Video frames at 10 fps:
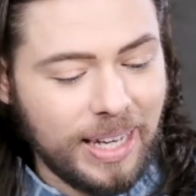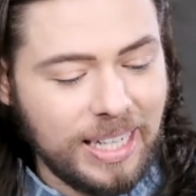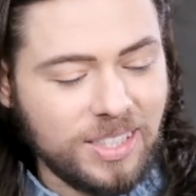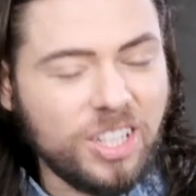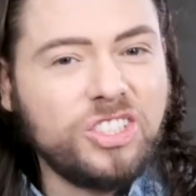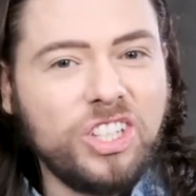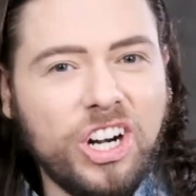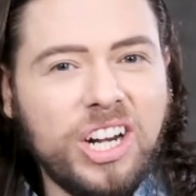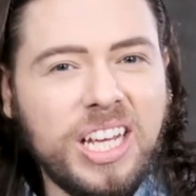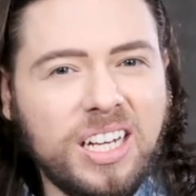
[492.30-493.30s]
a
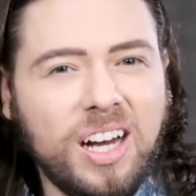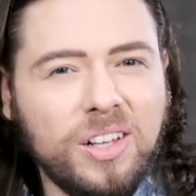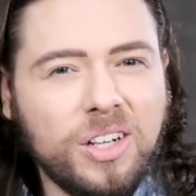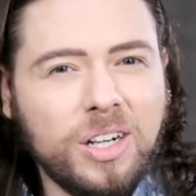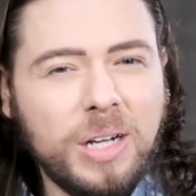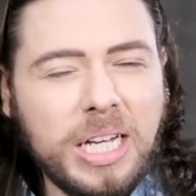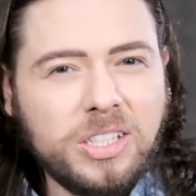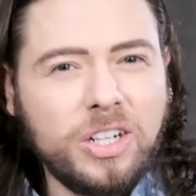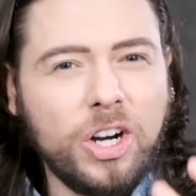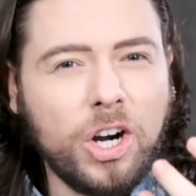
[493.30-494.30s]
dirty color.
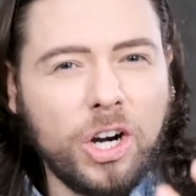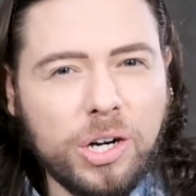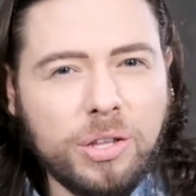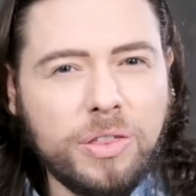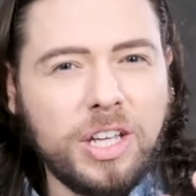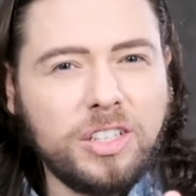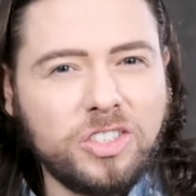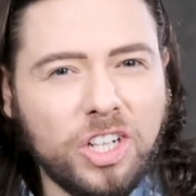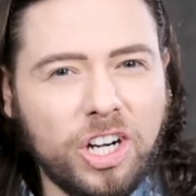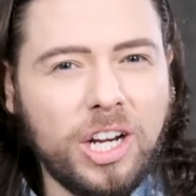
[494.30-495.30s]
It's an earthy,
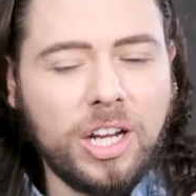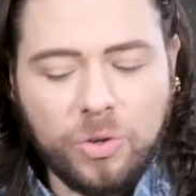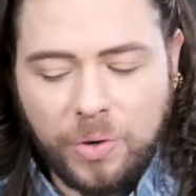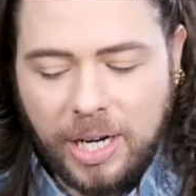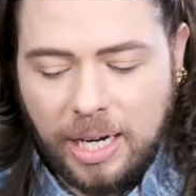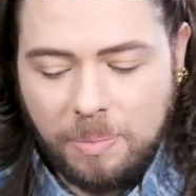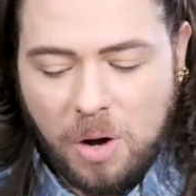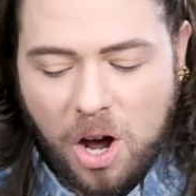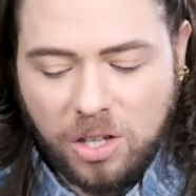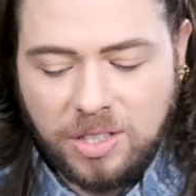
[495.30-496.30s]
dirty green,
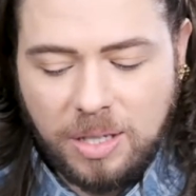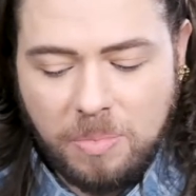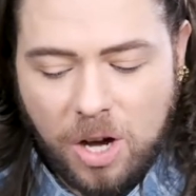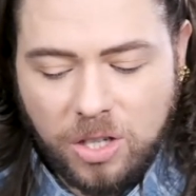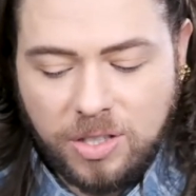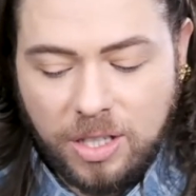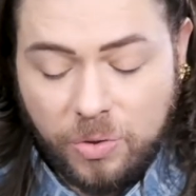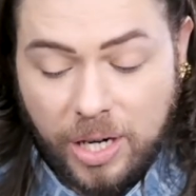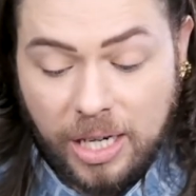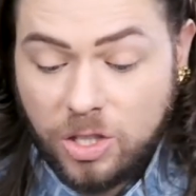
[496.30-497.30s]
mossy, mossy
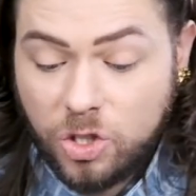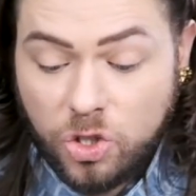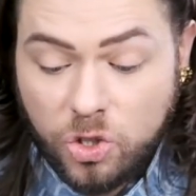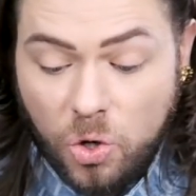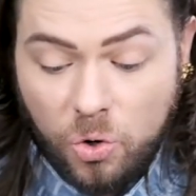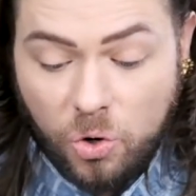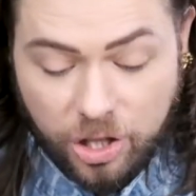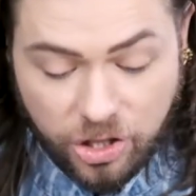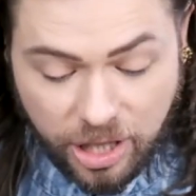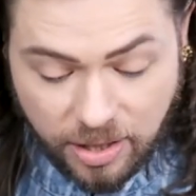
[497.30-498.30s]
green. It's so
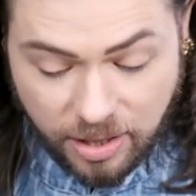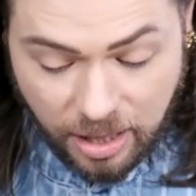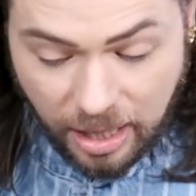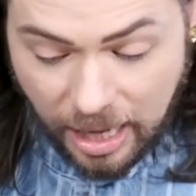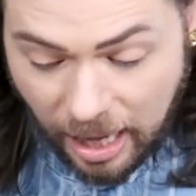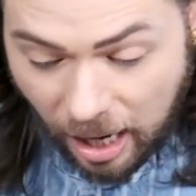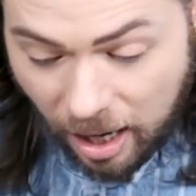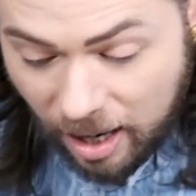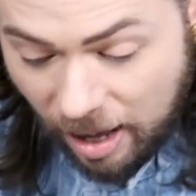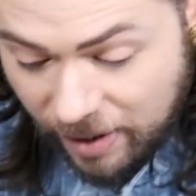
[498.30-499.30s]
gorgeous.
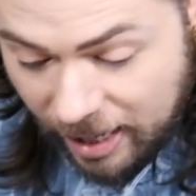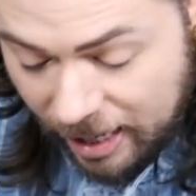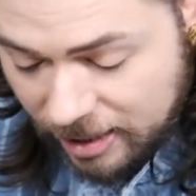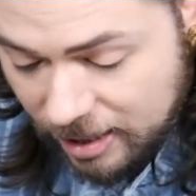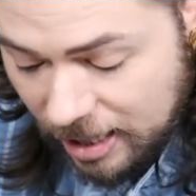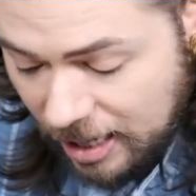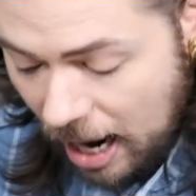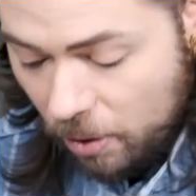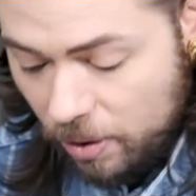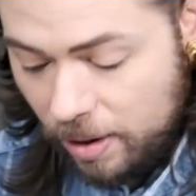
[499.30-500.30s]
Loving it.
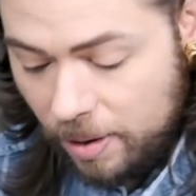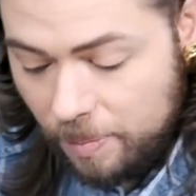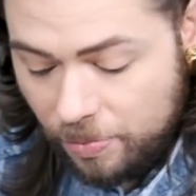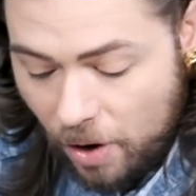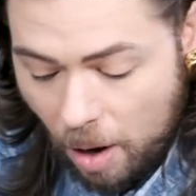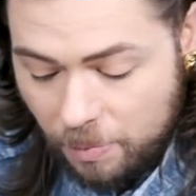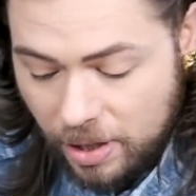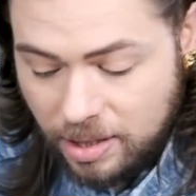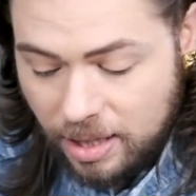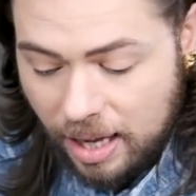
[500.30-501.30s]
Now,
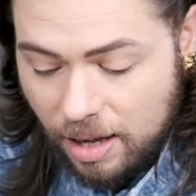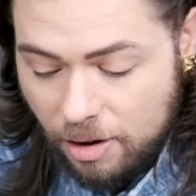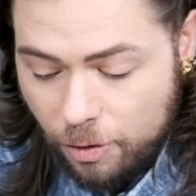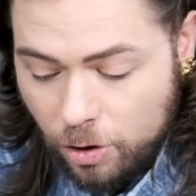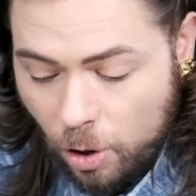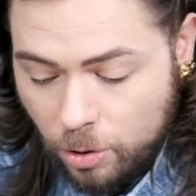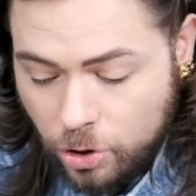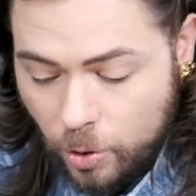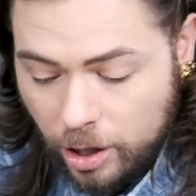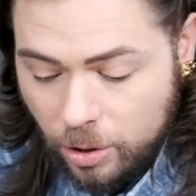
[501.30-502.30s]
obviously, for those
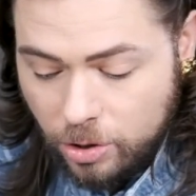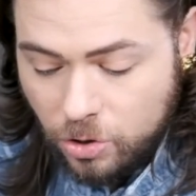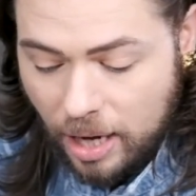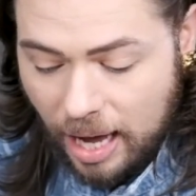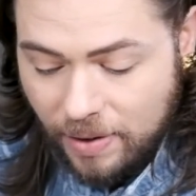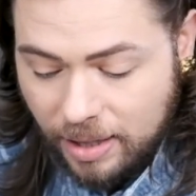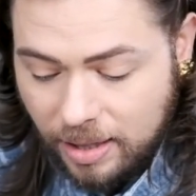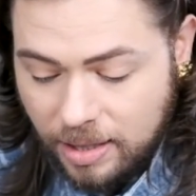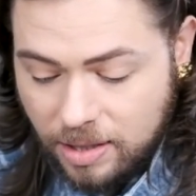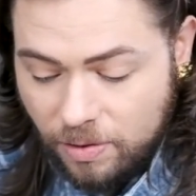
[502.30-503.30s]
who are used to having
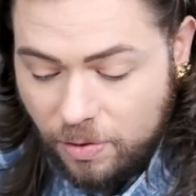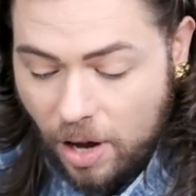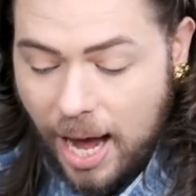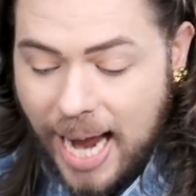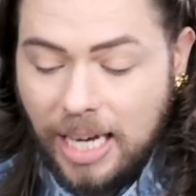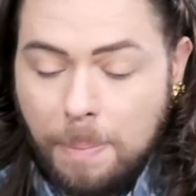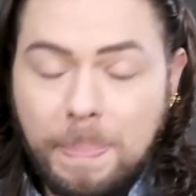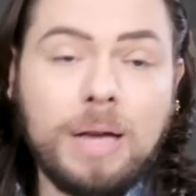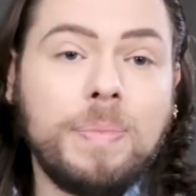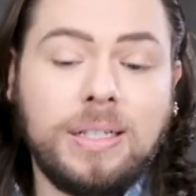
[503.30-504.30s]
these highly
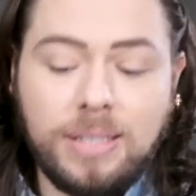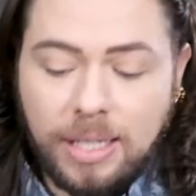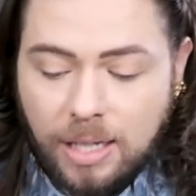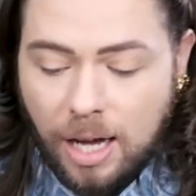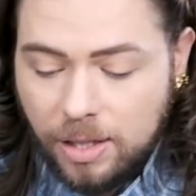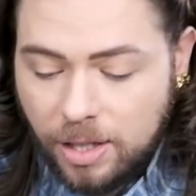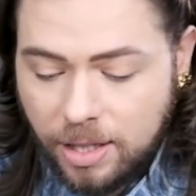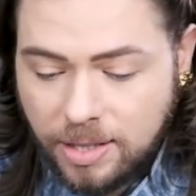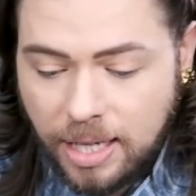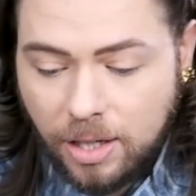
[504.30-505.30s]
pigmented
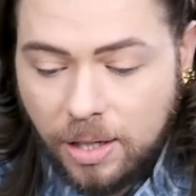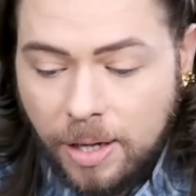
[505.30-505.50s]
colors and